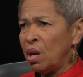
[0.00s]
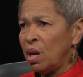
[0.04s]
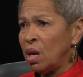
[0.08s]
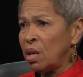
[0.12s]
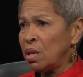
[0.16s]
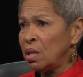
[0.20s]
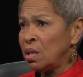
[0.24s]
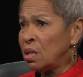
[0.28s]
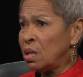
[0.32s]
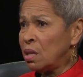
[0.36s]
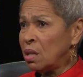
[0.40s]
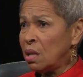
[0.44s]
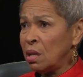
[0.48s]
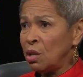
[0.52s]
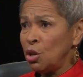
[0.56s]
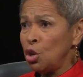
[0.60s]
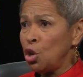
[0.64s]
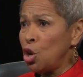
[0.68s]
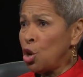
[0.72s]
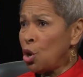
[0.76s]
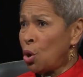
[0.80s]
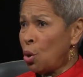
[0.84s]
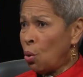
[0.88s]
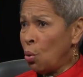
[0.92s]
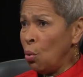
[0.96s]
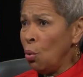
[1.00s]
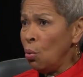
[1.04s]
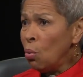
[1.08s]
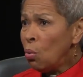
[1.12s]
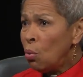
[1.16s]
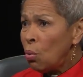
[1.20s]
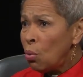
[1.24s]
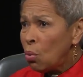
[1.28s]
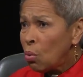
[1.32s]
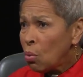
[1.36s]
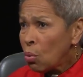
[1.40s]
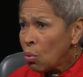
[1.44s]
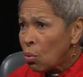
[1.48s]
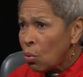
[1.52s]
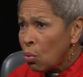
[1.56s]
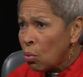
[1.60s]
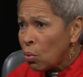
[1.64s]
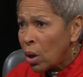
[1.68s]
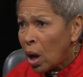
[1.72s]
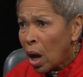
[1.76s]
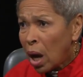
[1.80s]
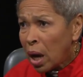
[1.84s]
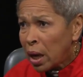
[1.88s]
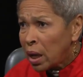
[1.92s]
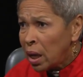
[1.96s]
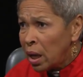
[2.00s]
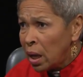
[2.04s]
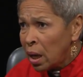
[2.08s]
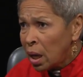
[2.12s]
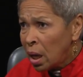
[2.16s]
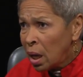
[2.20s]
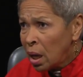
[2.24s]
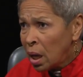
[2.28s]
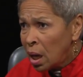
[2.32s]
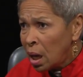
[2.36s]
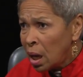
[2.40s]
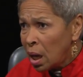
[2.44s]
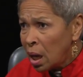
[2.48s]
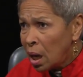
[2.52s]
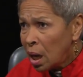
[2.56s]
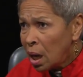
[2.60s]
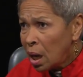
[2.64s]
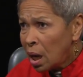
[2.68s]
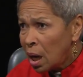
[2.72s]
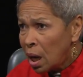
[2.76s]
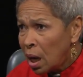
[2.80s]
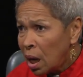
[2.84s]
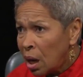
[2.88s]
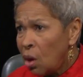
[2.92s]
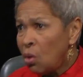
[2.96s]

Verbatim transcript: And I said, no, not here. Mm-hmm.